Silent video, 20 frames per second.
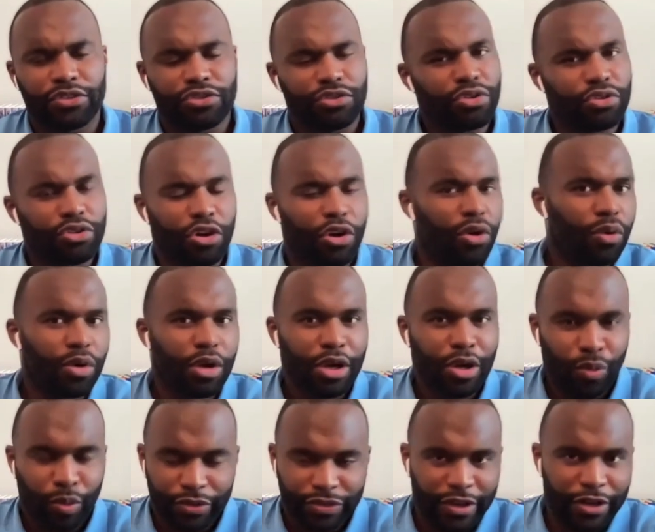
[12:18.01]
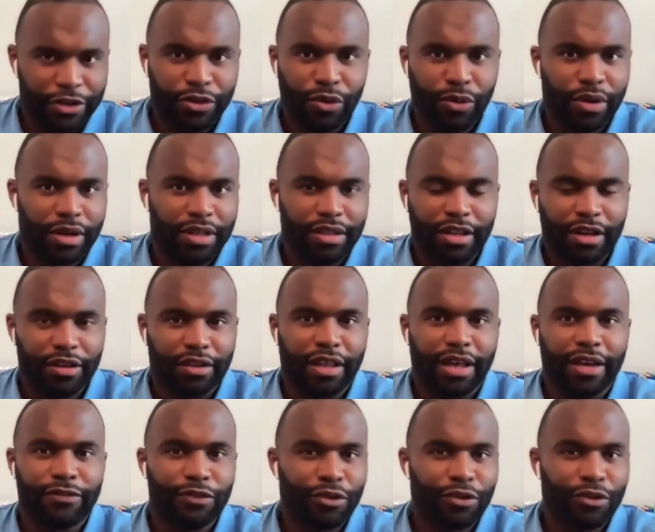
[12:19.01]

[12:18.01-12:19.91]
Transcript: You don't know what they're doing in their life.